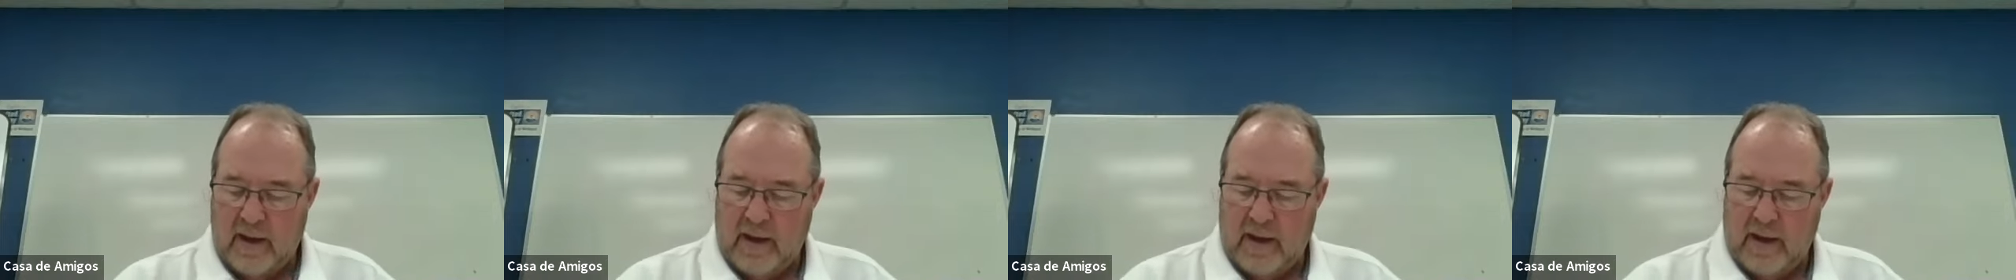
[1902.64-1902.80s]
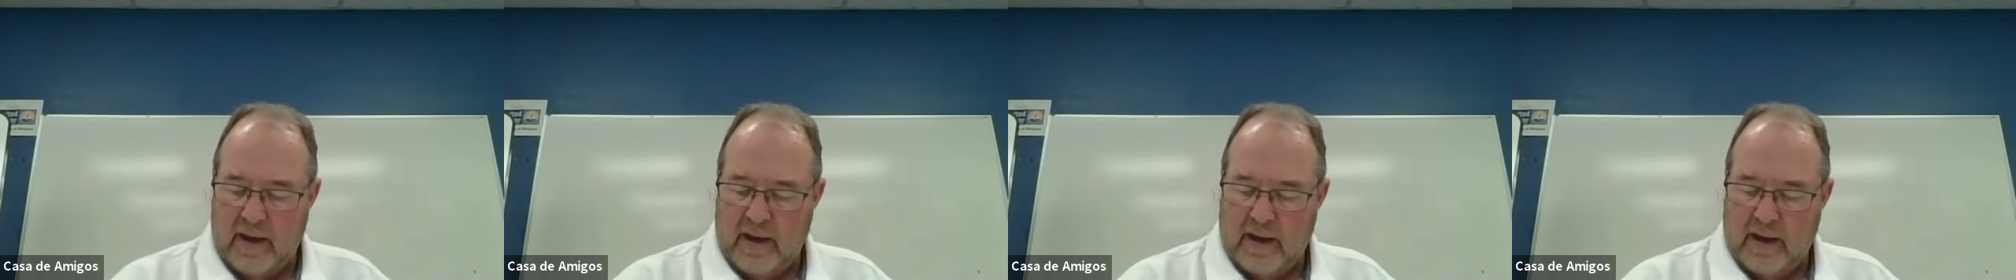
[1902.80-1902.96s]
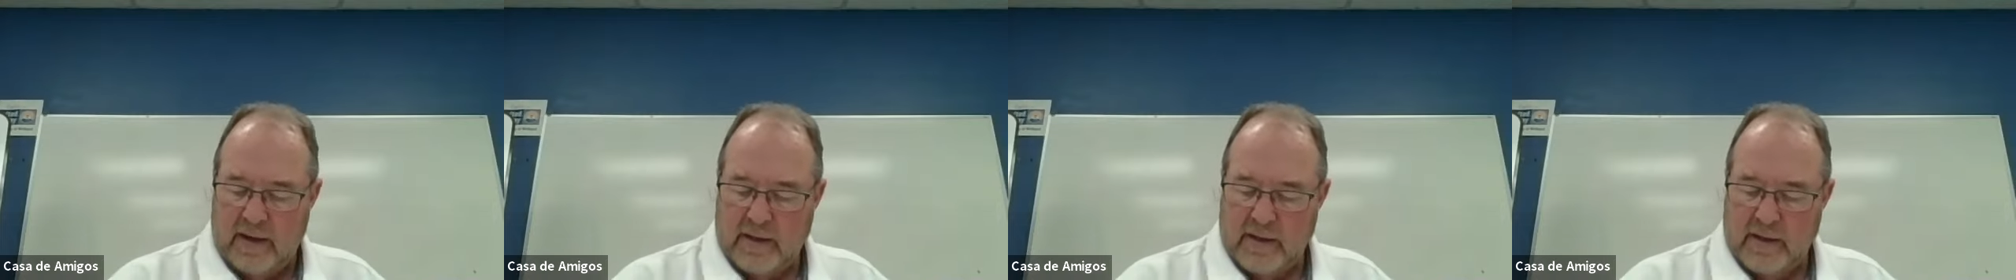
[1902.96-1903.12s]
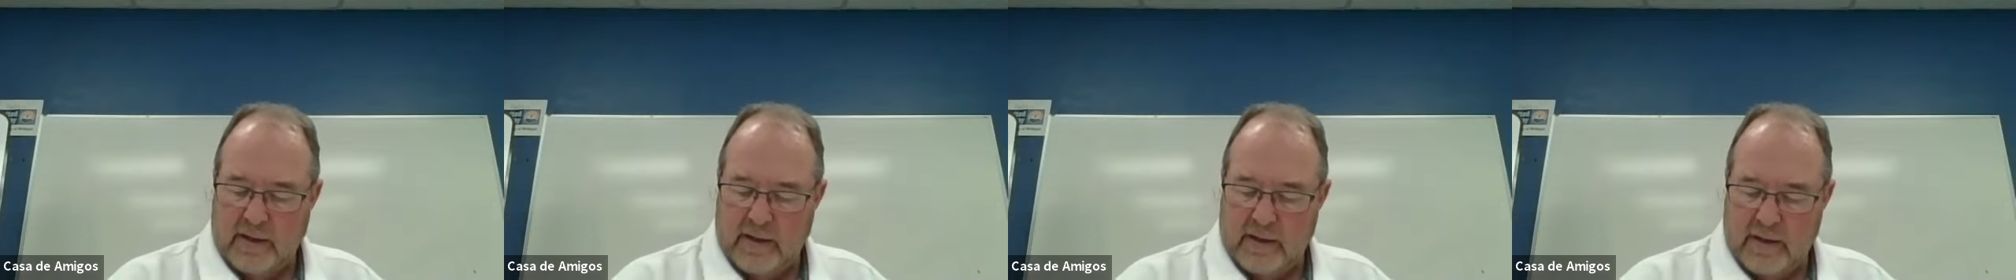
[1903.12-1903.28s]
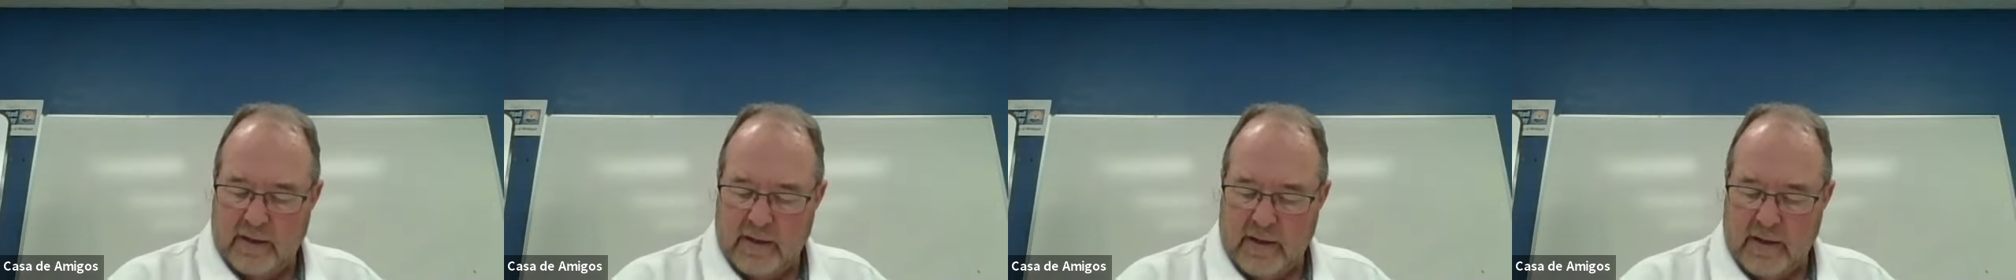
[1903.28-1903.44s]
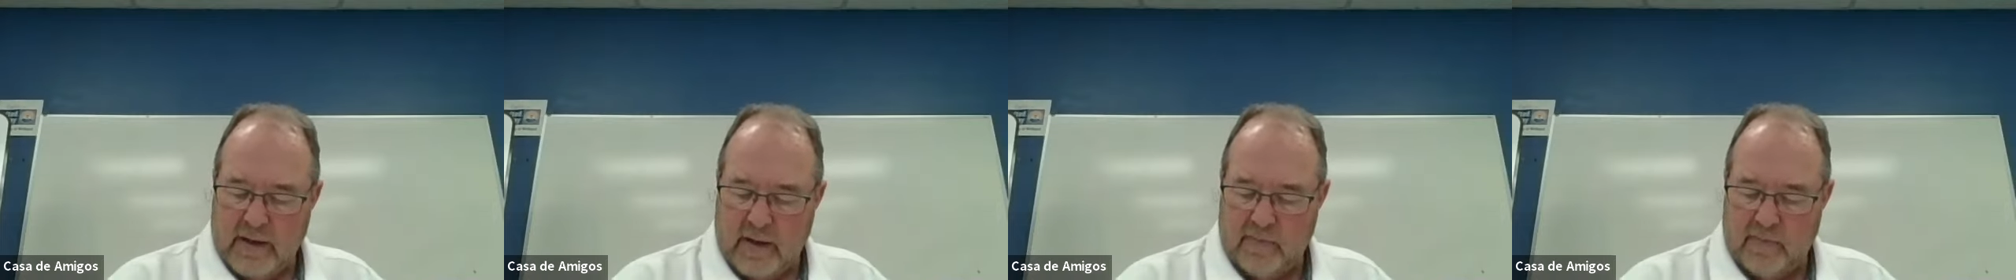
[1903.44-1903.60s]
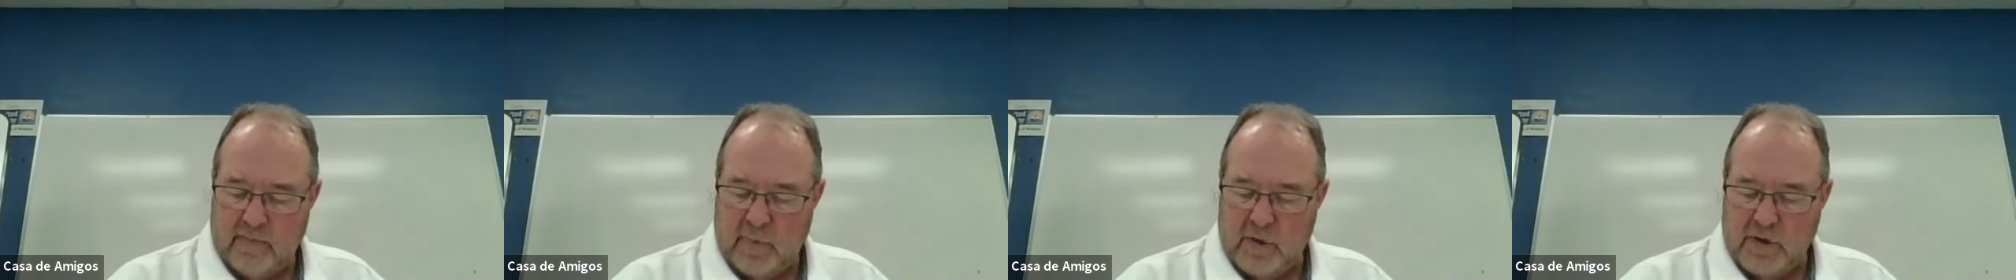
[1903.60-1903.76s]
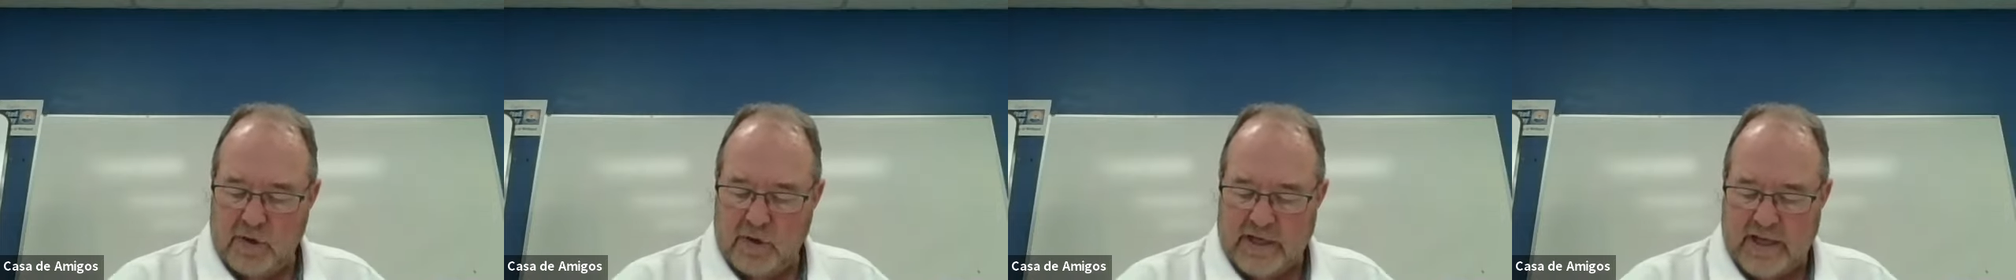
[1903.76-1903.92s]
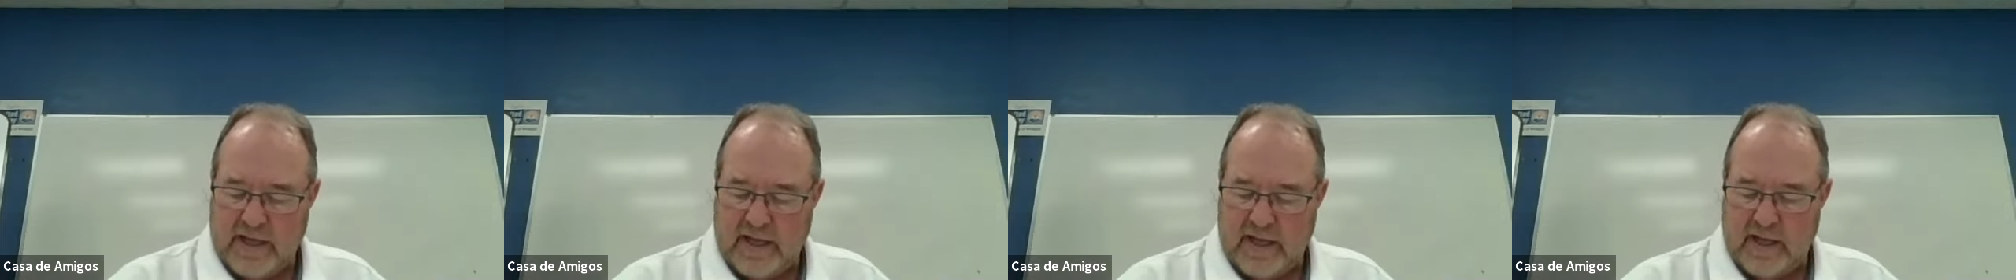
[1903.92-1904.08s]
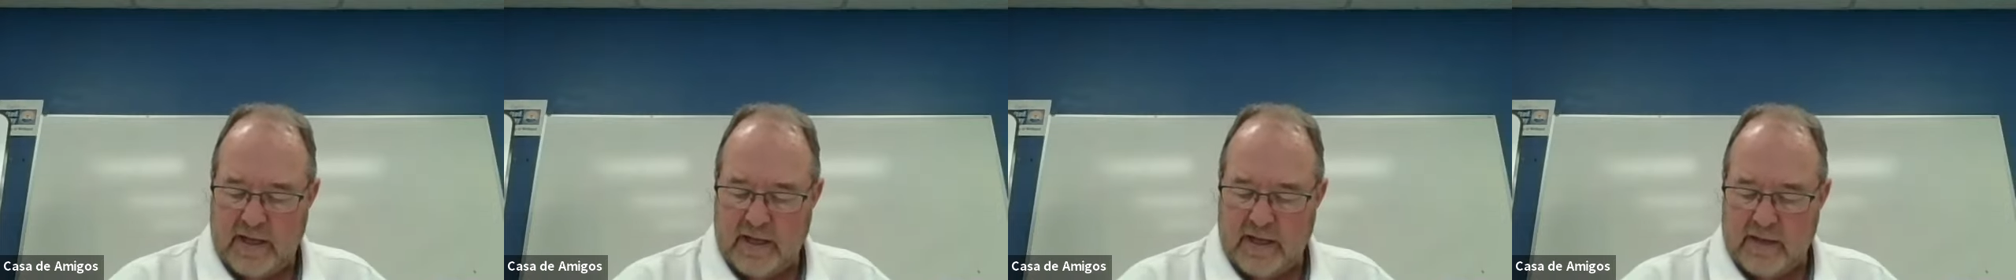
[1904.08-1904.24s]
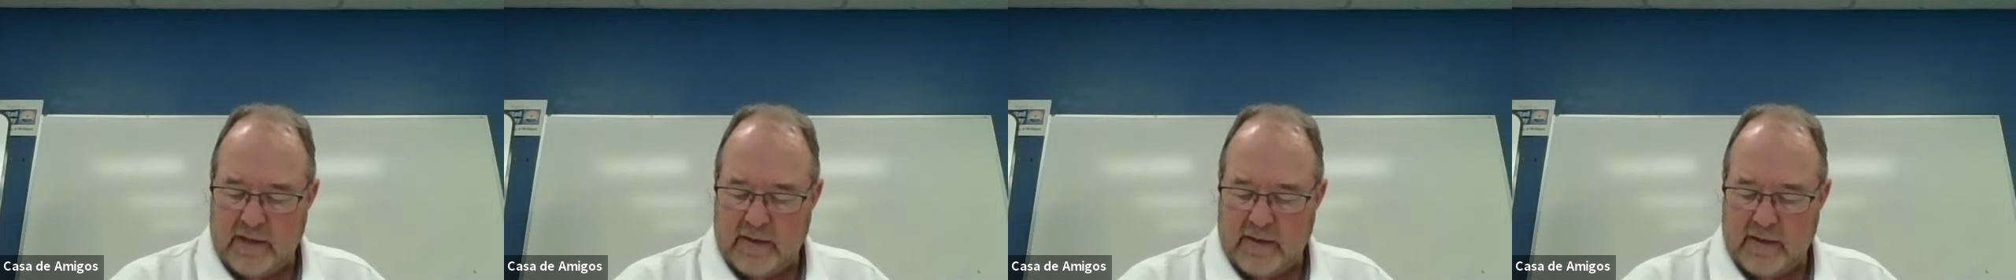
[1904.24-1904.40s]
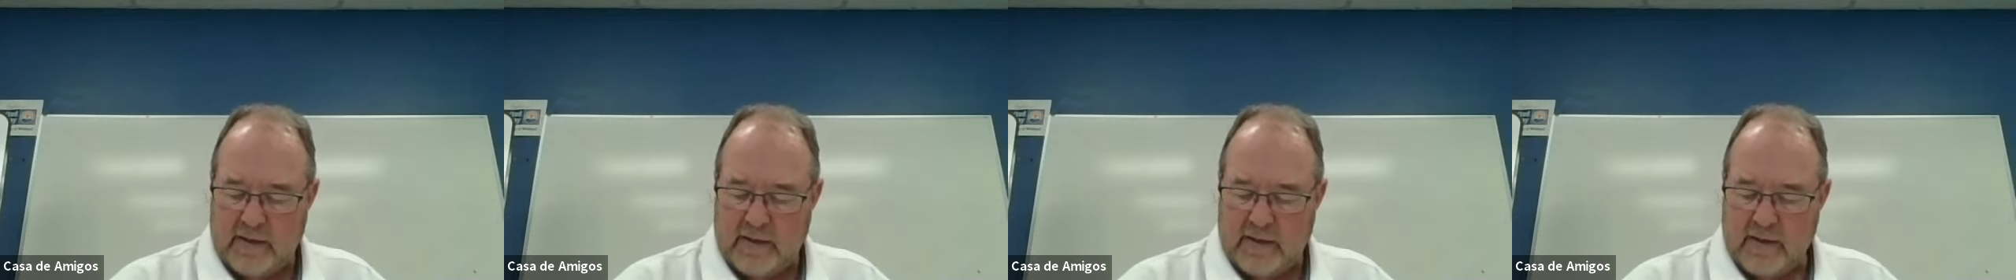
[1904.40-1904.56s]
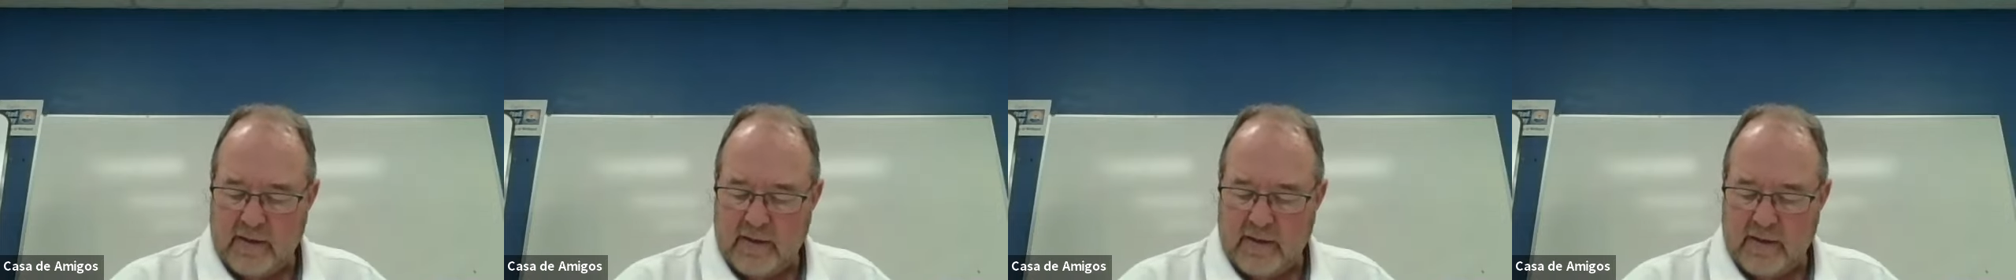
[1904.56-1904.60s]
And number 10,